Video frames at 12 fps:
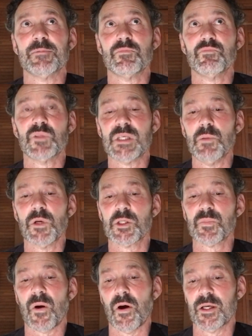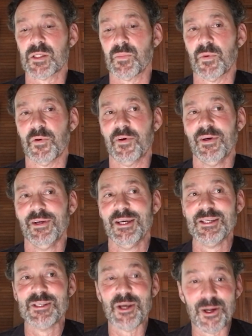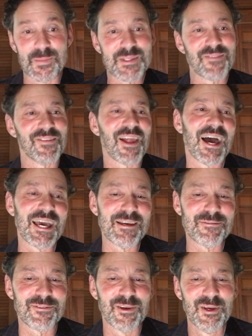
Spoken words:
see what is possible. In terms of life,